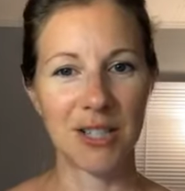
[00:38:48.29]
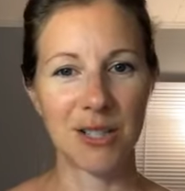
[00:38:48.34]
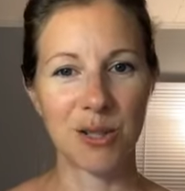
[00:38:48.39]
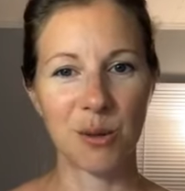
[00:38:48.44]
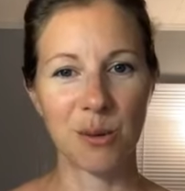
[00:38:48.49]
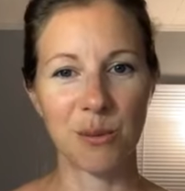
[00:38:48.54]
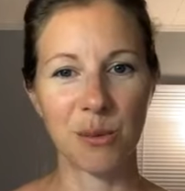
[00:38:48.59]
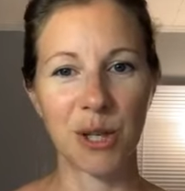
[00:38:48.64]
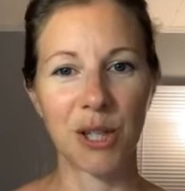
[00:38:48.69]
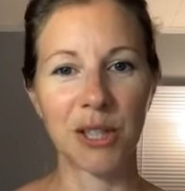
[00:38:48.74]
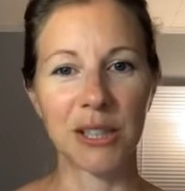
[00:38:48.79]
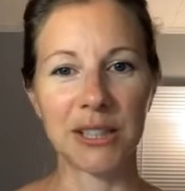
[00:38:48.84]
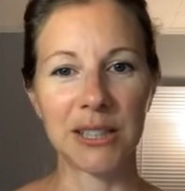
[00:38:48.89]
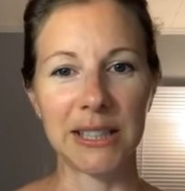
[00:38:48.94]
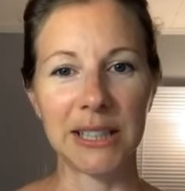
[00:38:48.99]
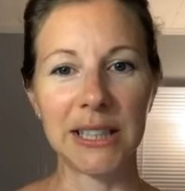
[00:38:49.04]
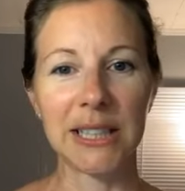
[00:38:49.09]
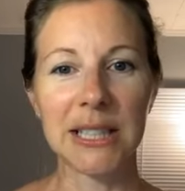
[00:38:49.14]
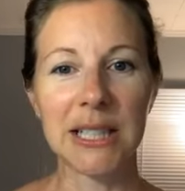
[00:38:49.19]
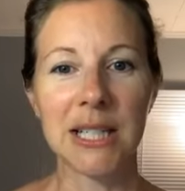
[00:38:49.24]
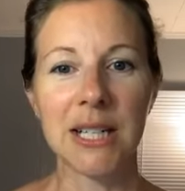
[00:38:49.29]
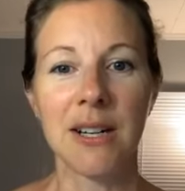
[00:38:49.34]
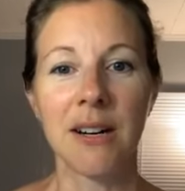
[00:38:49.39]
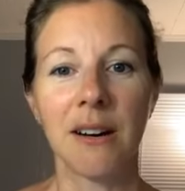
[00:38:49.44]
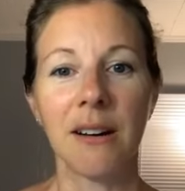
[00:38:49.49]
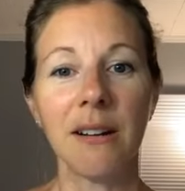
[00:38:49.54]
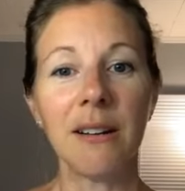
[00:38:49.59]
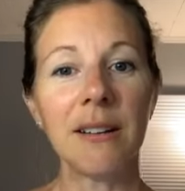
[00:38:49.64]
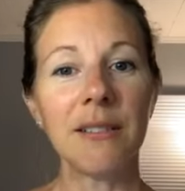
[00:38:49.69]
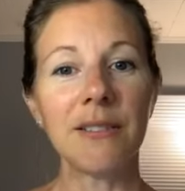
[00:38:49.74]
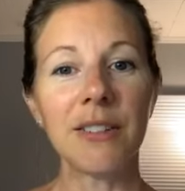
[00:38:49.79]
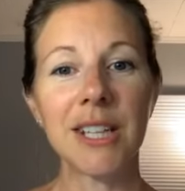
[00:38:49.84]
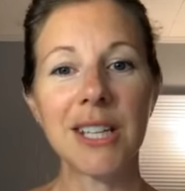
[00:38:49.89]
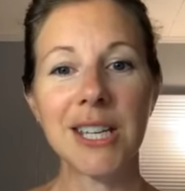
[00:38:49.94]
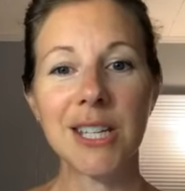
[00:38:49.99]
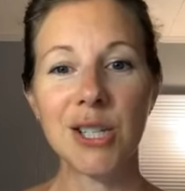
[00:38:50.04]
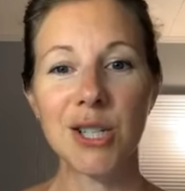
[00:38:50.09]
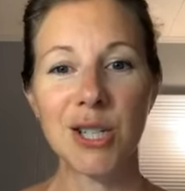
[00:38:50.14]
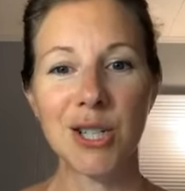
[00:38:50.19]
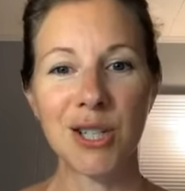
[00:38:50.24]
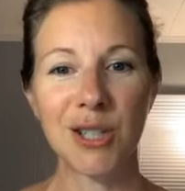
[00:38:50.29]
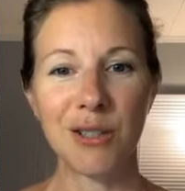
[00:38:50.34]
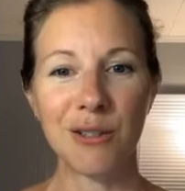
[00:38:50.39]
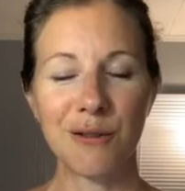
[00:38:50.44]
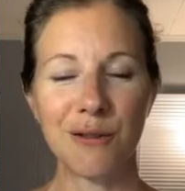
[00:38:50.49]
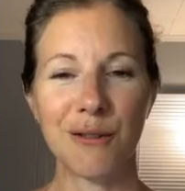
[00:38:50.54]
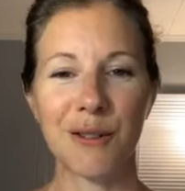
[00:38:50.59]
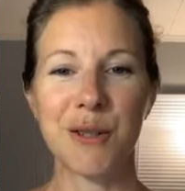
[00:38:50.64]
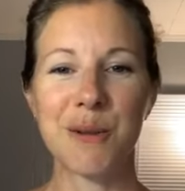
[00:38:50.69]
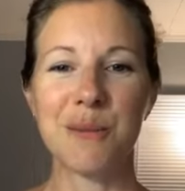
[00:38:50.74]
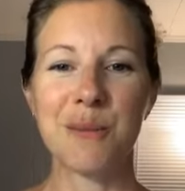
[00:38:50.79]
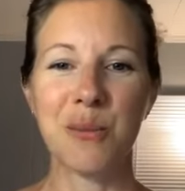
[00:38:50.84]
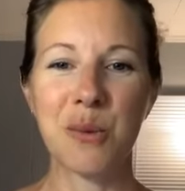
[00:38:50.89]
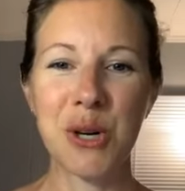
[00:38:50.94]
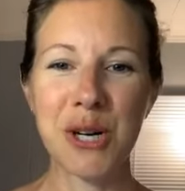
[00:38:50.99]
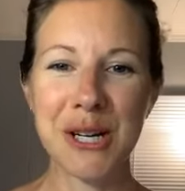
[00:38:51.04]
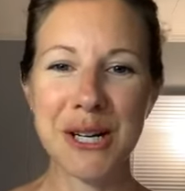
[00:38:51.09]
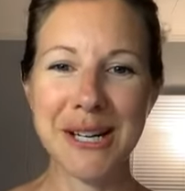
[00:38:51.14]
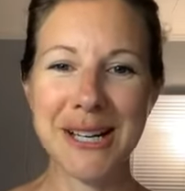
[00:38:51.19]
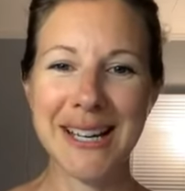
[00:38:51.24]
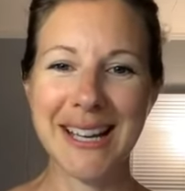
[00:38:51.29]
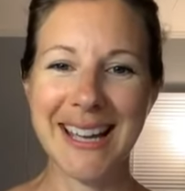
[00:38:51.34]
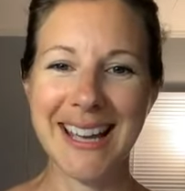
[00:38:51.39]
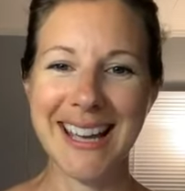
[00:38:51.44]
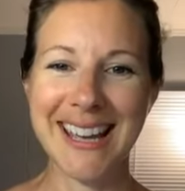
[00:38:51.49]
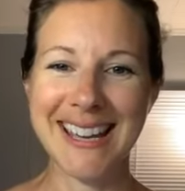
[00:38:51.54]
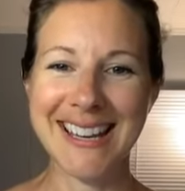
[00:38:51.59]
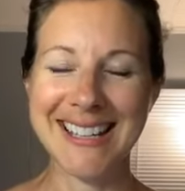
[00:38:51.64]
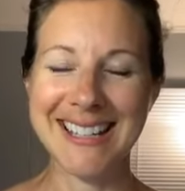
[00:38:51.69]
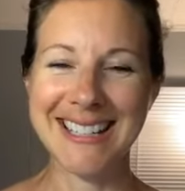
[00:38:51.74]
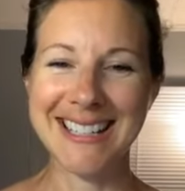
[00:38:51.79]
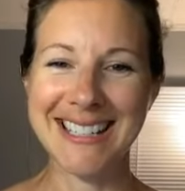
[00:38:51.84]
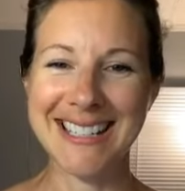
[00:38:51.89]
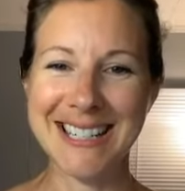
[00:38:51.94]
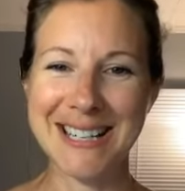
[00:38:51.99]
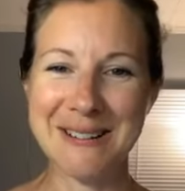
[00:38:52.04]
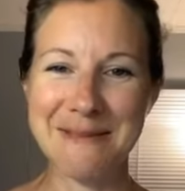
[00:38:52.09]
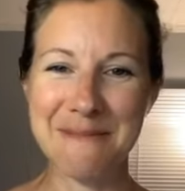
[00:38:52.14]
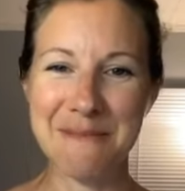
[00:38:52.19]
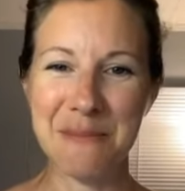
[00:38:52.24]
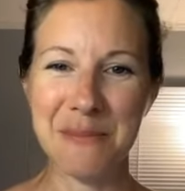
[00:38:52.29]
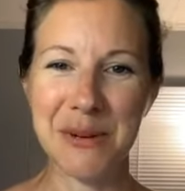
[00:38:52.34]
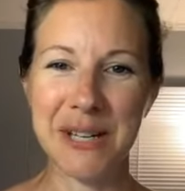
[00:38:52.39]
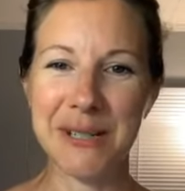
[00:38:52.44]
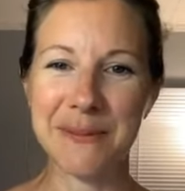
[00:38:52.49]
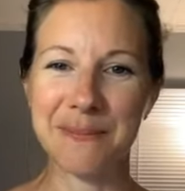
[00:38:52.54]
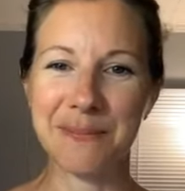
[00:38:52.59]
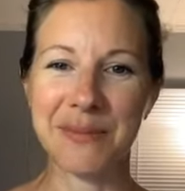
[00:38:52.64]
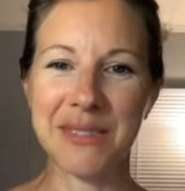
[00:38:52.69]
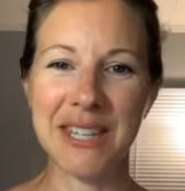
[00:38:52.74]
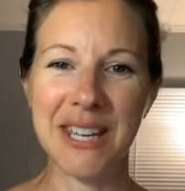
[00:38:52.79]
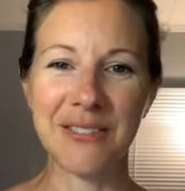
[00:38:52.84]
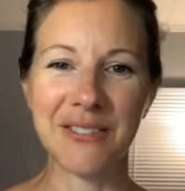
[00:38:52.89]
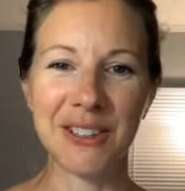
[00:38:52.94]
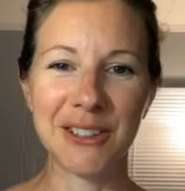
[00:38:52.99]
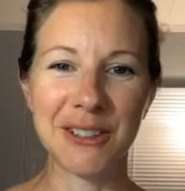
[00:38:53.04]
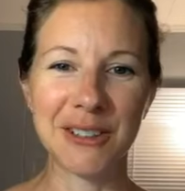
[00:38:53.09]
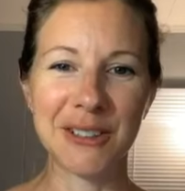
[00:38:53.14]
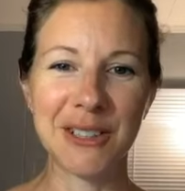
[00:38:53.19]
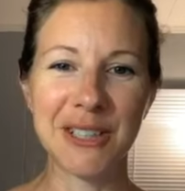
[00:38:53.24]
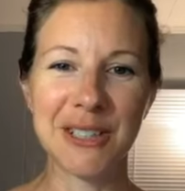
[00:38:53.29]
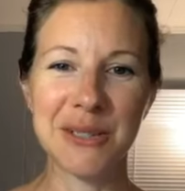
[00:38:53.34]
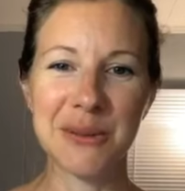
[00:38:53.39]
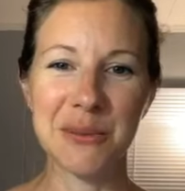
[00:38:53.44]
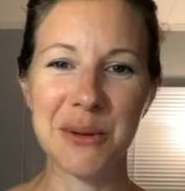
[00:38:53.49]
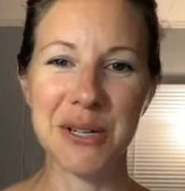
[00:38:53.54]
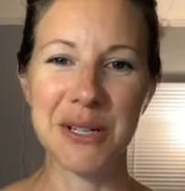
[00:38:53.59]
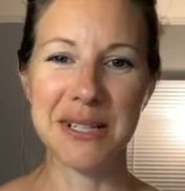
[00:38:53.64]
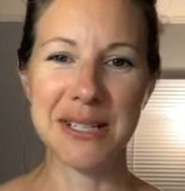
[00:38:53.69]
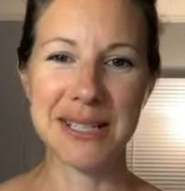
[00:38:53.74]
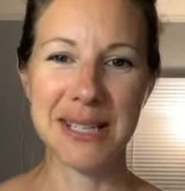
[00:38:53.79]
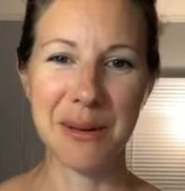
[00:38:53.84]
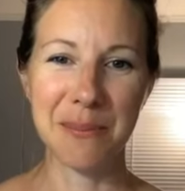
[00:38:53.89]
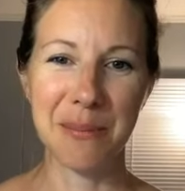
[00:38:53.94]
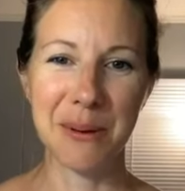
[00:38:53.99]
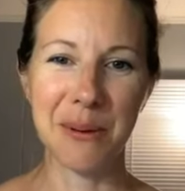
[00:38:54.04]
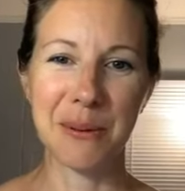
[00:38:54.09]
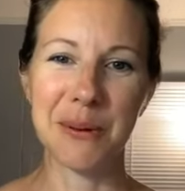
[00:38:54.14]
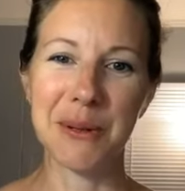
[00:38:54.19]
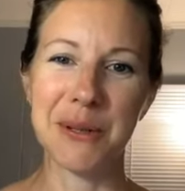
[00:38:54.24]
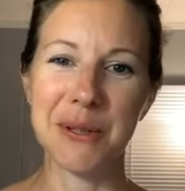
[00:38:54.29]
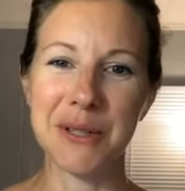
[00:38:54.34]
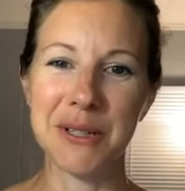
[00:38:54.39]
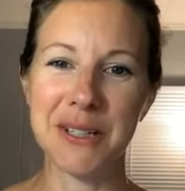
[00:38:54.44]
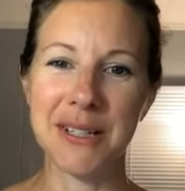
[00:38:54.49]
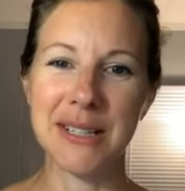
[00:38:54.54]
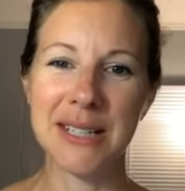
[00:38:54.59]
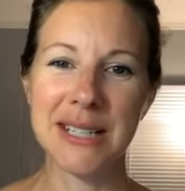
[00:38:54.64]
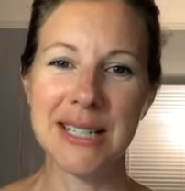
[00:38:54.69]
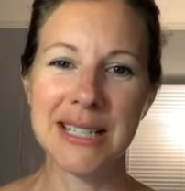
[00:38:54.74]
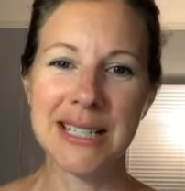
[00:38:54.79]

So I'm currently on vacation from work, and but never want to skip out on